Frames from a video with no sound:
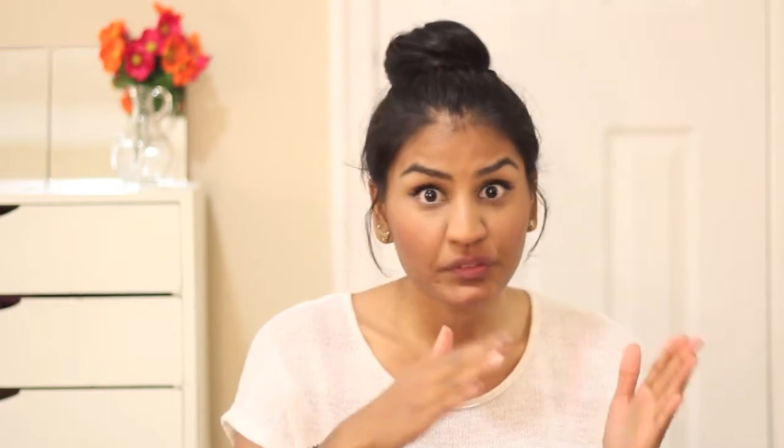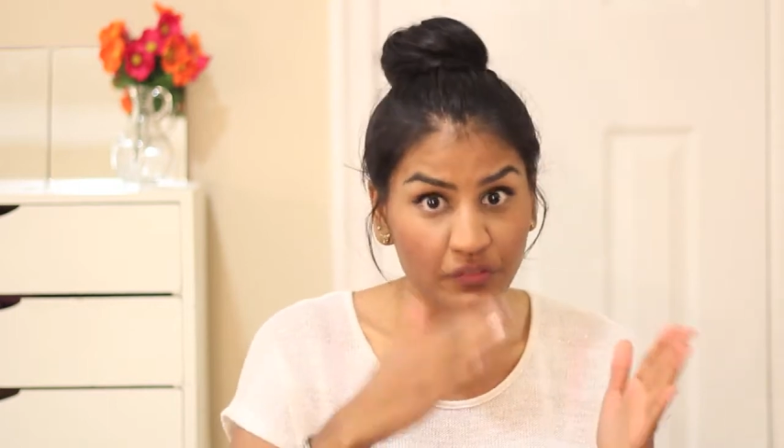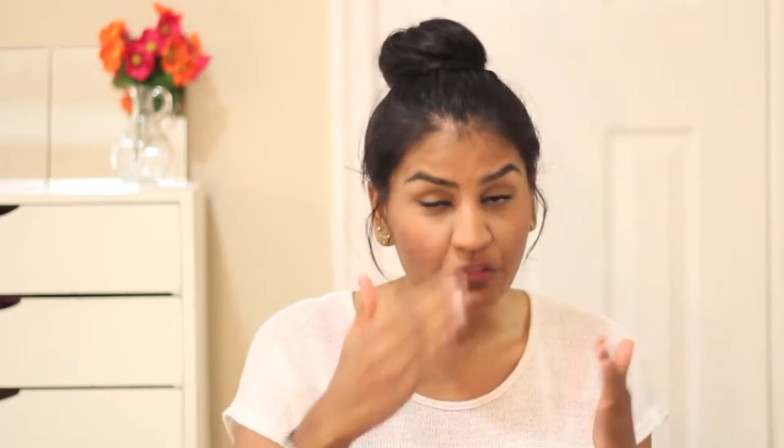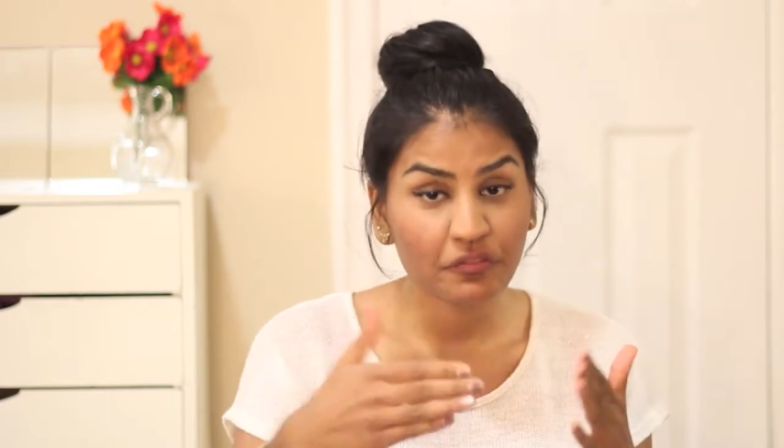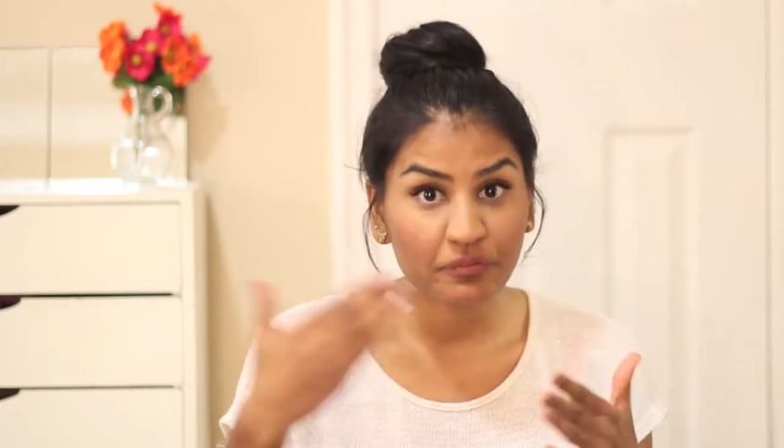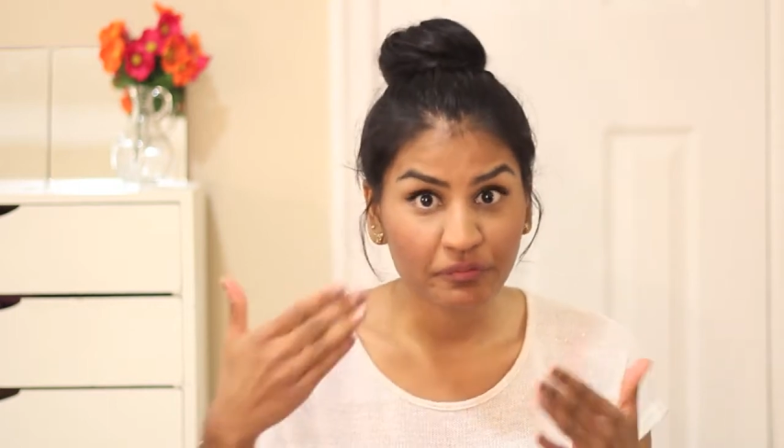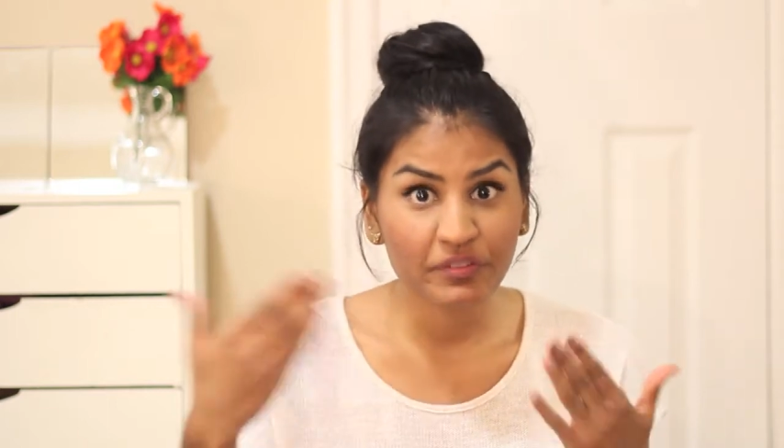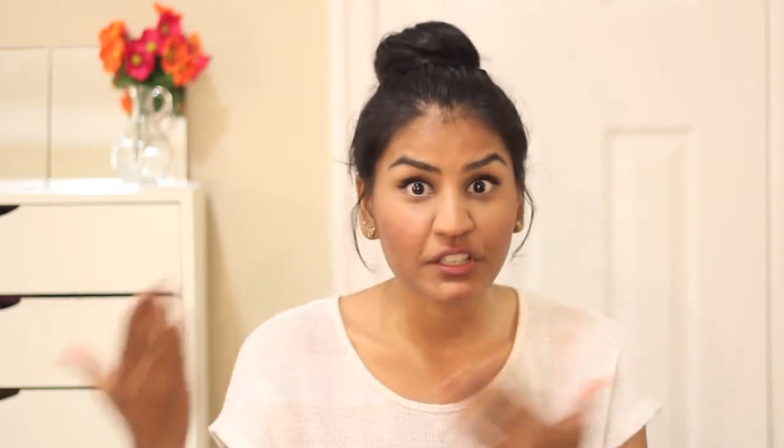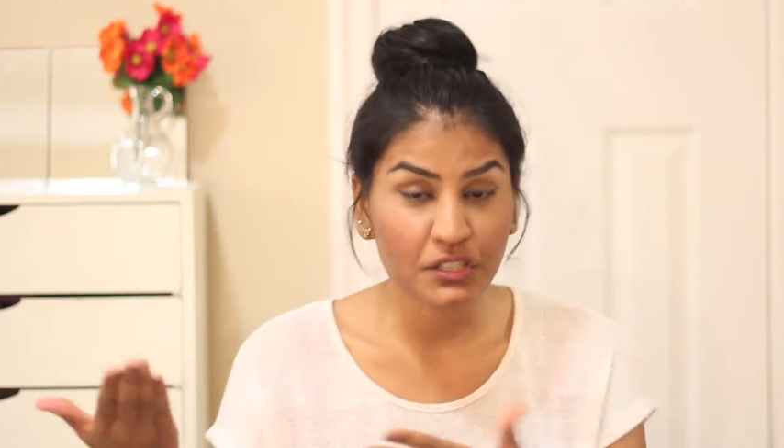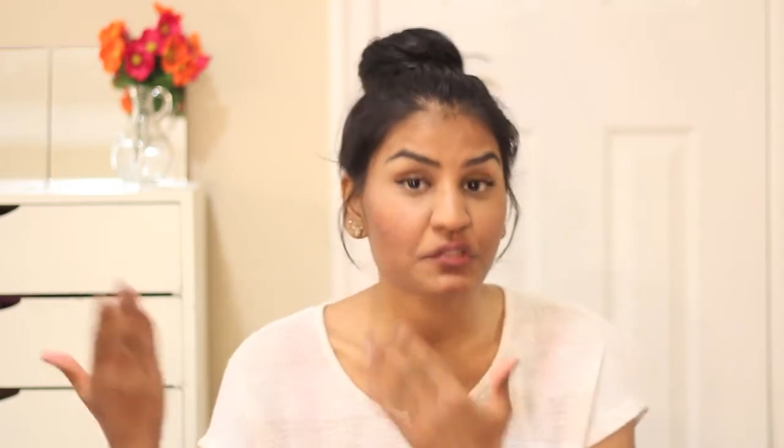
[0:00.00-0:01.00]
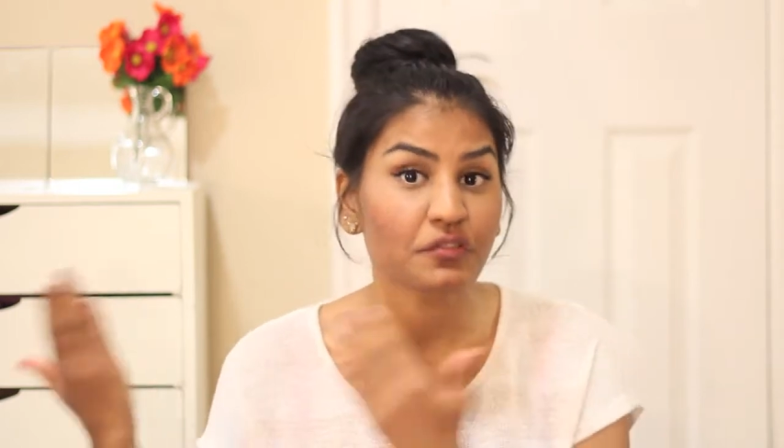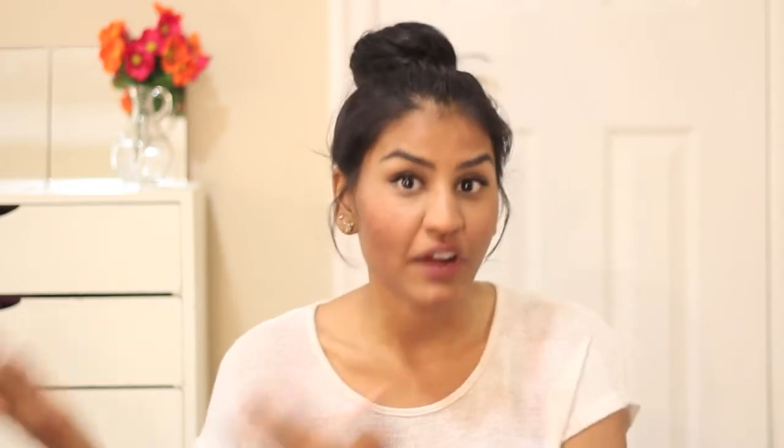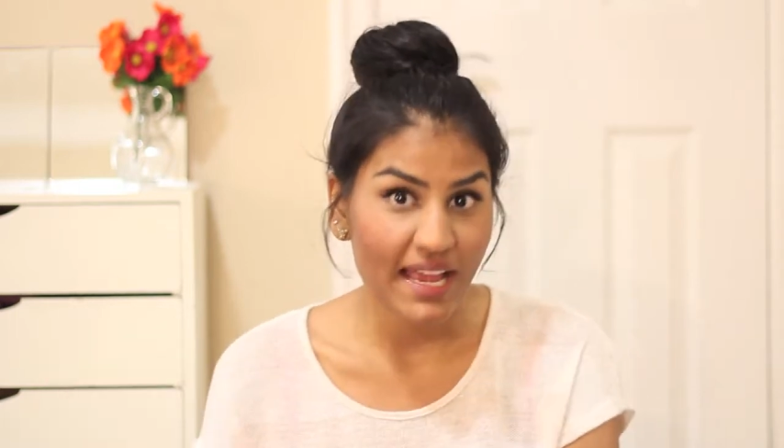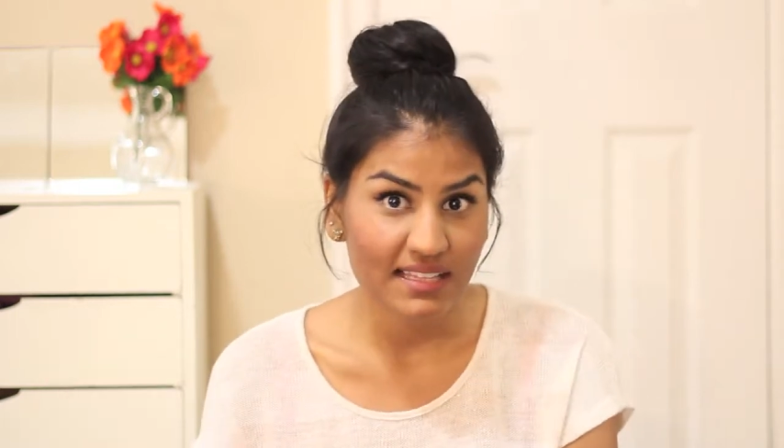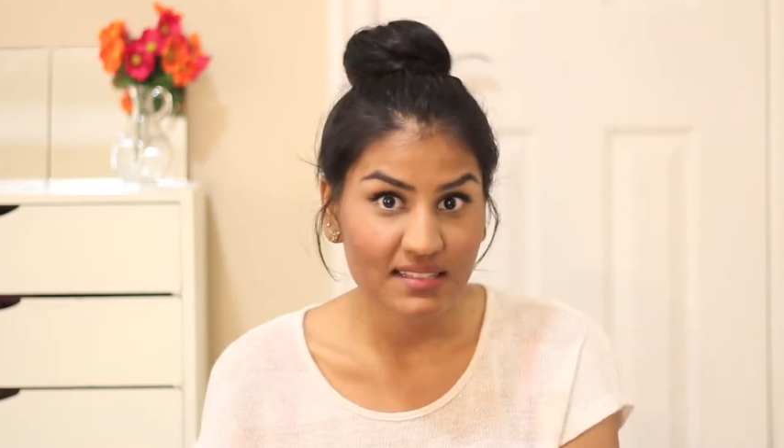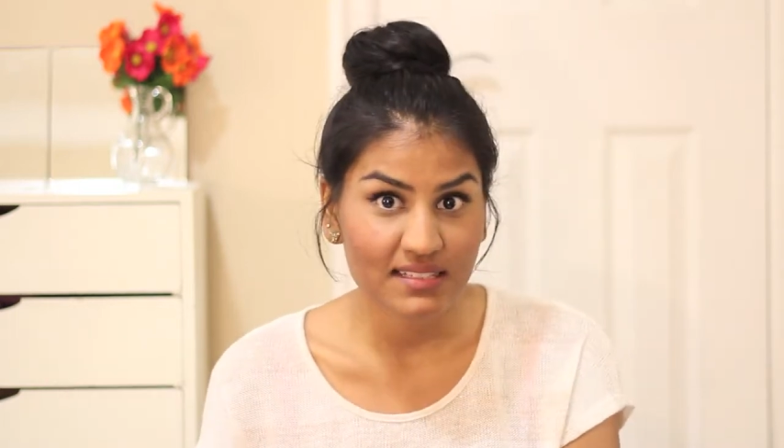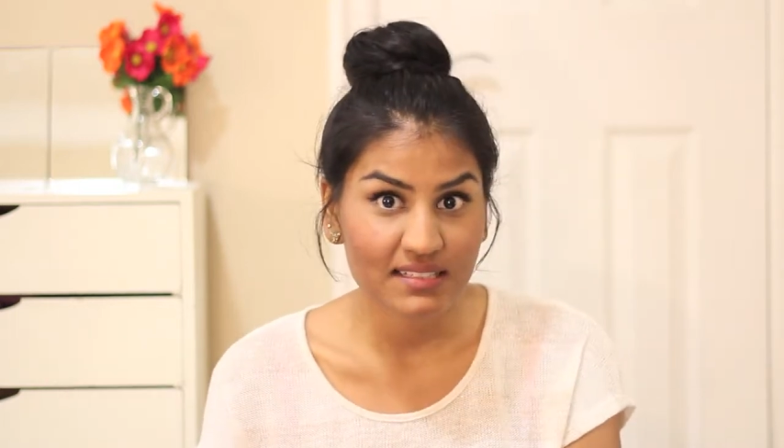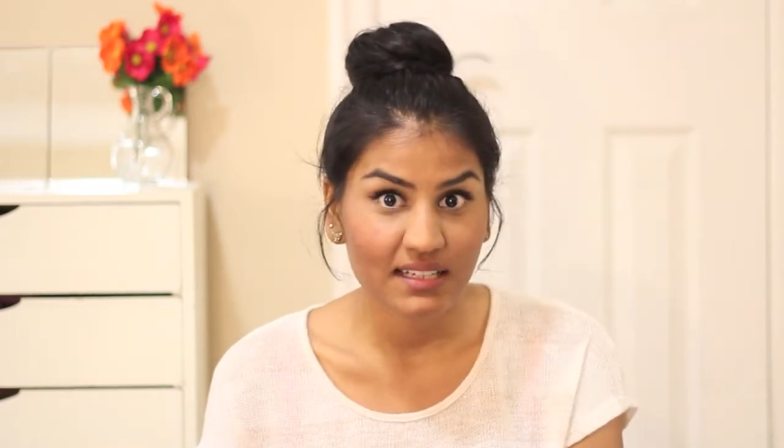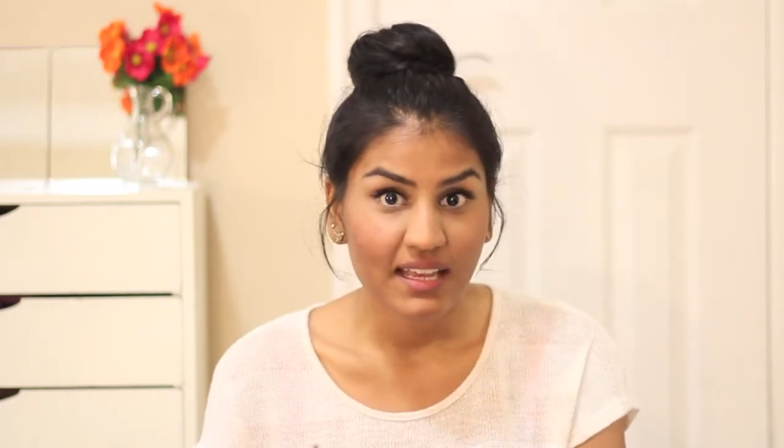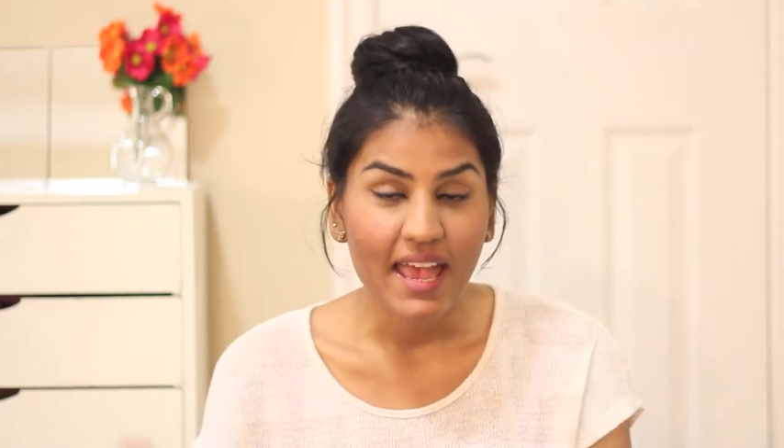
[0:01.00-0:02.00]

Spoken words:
the fear's friends,